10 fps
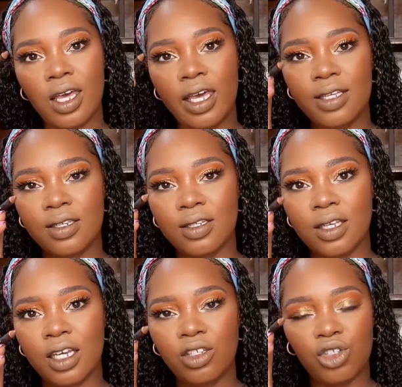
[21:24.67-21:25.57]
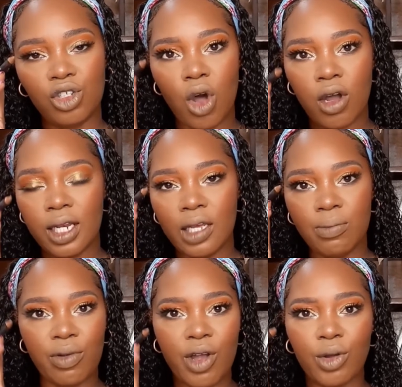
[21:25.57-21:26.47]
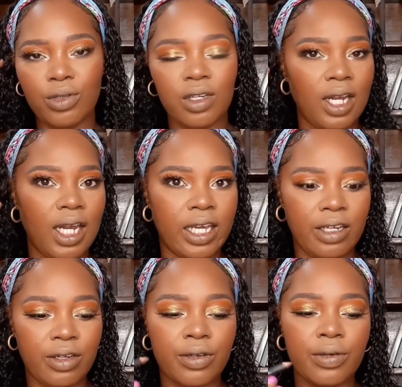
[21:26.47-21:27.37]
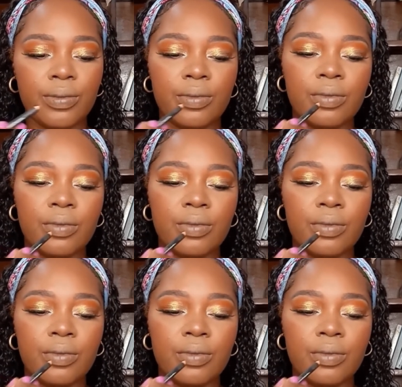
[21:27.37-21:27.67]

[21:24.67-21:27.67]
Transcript: It's a nice chocolate brown liner.